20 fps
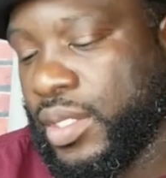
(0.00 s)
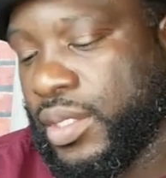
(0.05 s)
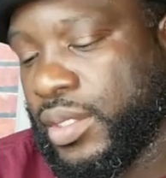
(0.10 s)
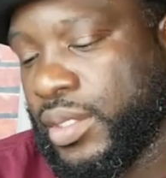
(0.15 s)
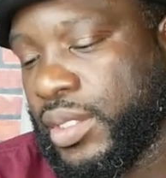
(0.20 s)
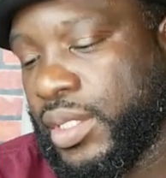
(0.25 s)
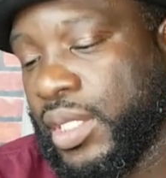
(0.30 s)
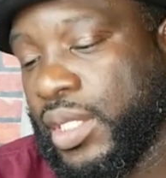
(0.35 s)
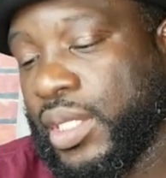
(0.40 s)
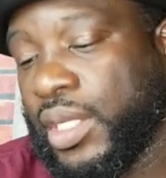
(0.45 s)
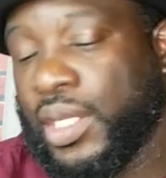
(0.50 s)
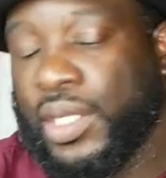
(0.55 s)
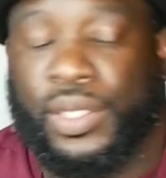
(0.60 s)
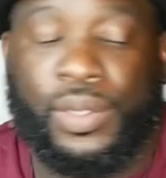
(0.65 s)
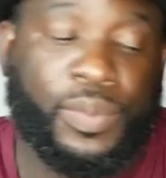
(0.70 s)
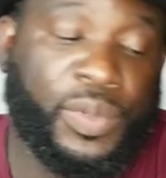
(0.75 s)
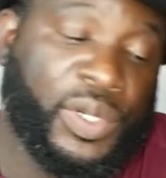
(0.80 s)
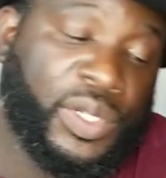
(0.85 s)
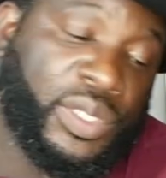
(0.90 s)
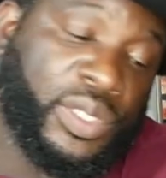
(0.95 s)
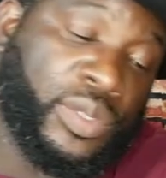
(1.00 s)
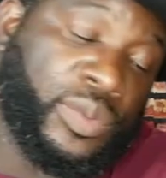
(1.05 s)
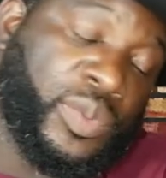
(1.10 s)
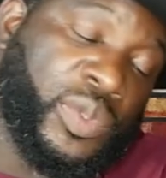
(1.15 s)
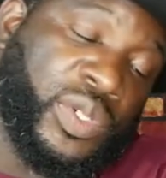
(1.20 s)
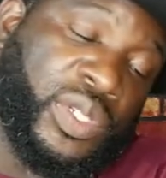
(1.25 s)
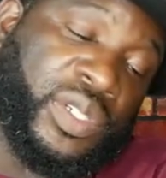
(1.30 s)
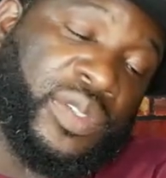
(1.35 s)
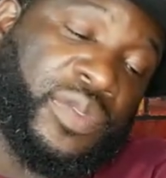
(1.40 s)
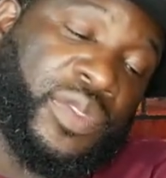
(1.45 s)
See the other person's
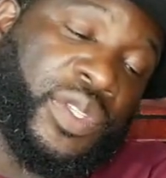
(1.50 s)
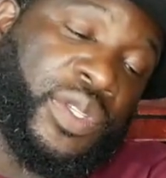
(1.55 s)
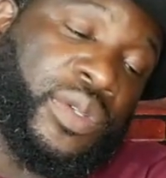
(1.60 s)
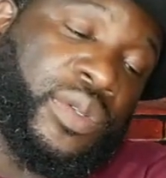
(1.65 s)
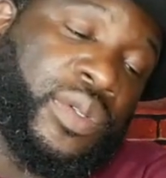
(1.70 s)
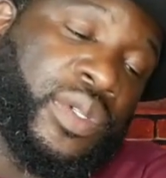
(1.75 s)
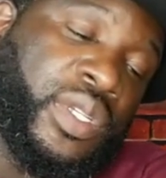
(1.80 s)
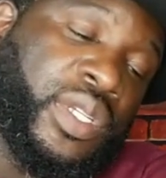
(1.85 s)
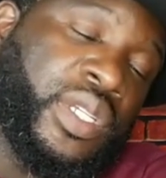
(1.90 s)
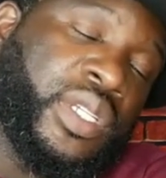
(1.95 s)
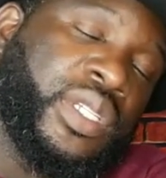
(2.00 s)
point of view.